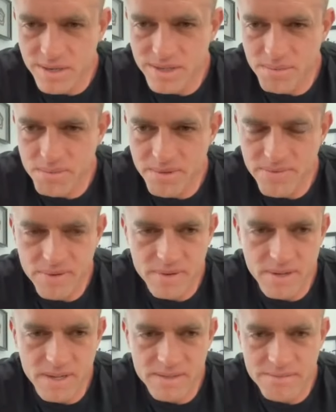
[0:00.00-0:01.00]
or something
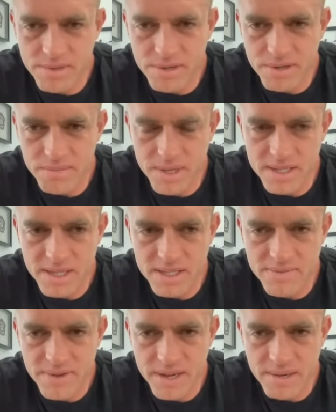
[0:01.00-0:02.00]
for like thirty minutes
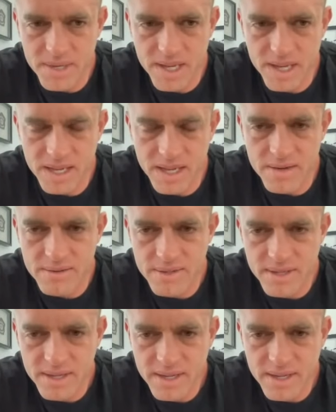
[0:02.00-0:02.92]
as a family, hang out,